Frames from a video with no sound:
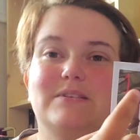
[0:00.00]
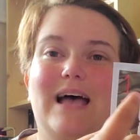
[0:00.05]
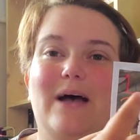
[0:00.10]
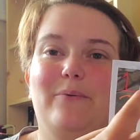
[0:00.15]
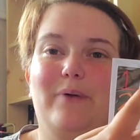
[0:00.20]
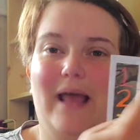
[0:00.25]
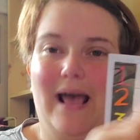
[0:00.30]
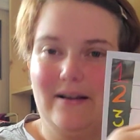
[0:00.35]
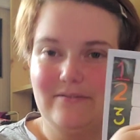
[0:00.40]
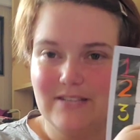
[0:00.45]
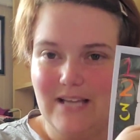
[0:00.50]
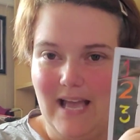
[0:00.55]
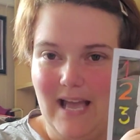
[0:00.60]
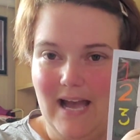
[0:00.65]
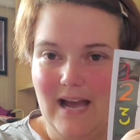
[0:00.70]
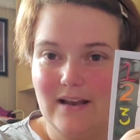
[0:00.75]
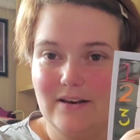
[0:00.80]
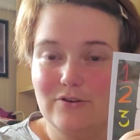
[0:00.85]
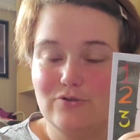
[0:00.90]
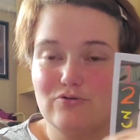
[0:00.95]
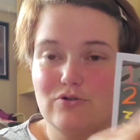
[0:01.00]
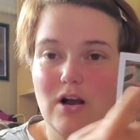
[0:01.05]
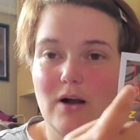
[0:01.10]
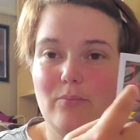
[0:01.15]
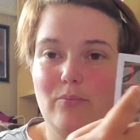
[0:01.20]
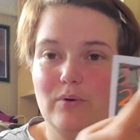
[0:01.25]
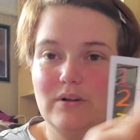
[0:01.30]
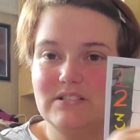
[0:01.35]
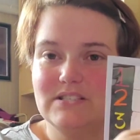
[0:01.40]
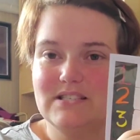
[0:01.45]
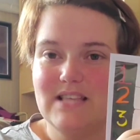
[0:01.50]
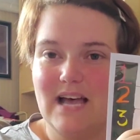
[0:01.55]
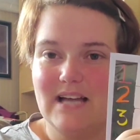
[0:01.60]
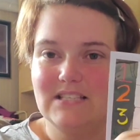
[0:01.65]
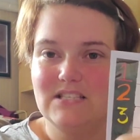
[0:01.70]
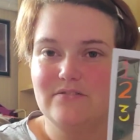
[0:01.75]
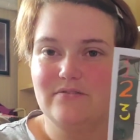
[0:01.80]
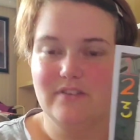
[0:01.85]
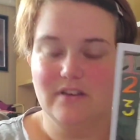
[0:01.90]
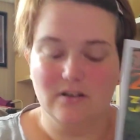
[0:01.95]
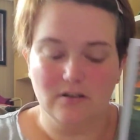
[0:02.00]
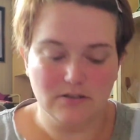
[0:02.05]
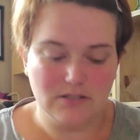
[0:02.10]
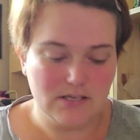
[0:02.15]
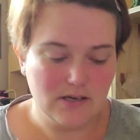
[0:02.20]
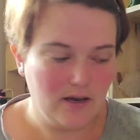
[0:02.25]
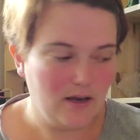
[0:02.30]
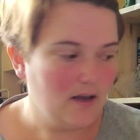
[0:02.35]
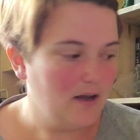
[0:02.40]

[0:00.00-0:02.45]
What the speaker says: I would have to add a drop once that's filled.